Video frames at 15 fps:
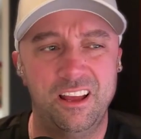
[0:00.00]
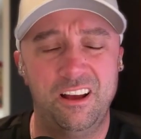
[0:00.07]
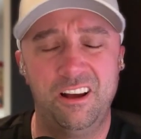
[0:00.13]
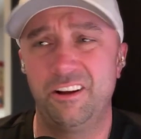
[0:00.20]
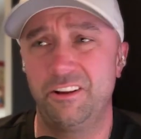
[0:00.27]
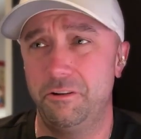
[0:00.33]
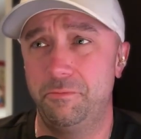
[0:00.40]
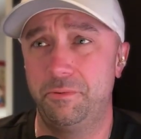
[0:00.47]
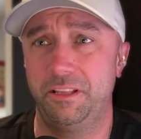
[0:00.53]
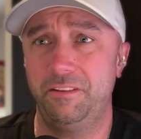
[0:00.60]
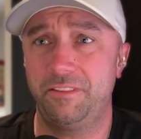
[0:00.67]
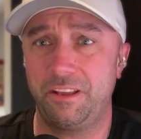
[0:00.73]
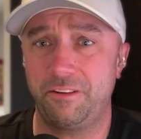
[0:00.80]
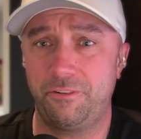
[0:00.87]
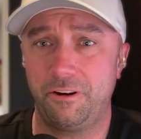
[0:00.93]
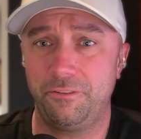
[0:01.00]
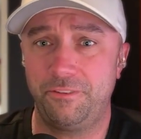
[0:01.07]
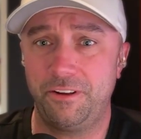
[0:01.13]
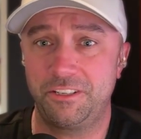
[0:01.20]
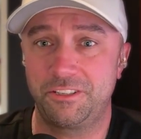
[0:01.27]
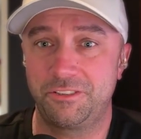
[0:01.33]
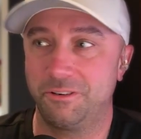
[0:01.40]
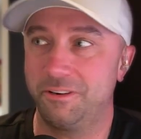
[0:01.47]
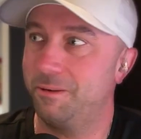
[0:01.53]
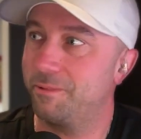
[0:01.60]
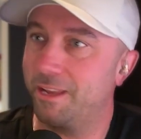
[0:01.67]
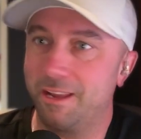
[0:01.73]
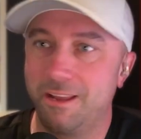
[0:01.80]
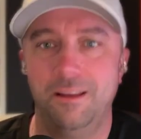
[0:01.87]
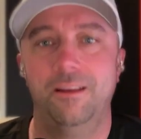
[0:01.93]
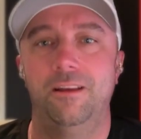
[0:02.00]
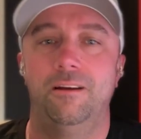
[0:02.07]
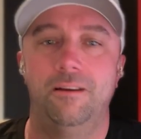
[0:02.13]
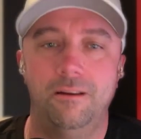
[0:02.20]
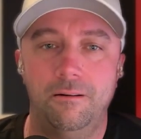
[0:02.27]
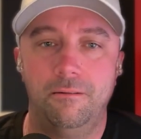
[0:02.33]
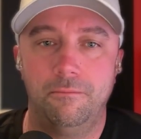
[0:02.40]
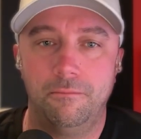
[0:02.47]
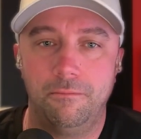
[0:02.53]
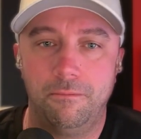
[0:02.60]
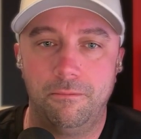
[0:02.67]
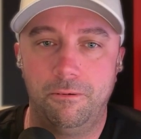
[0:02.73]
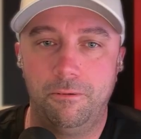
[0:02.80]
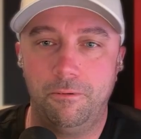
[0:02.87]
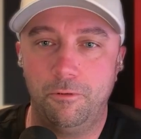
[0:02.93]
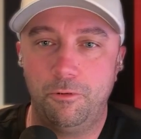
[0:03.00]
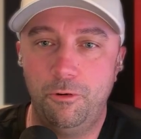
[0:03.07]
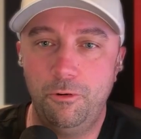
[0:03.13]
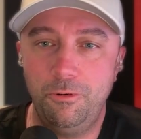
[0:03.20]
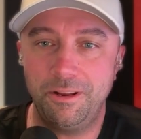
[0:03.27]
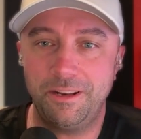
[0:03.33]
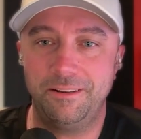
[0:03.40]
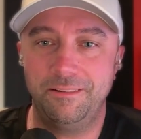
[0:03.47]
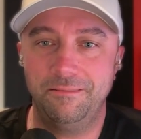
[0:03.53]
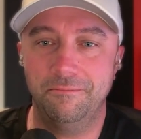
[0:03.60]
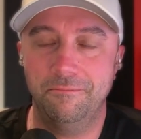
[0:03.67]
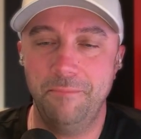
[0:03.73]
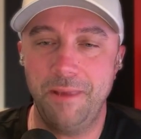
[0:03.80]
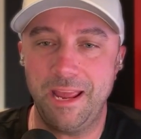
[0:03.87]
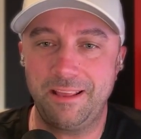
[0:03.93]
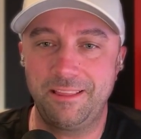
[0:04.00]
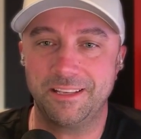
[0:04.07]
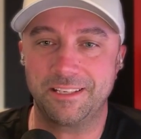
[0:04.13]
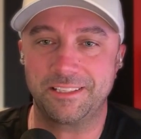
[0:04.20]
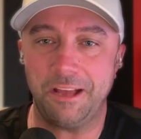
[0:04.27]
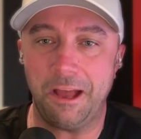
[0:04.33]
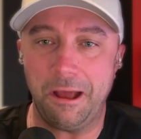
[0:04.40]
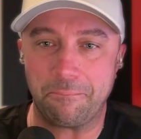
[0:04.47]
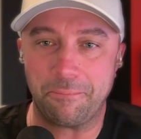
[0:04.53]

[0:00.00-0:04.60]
oh, you believe that far-fetched story? I'm like, who would make this up?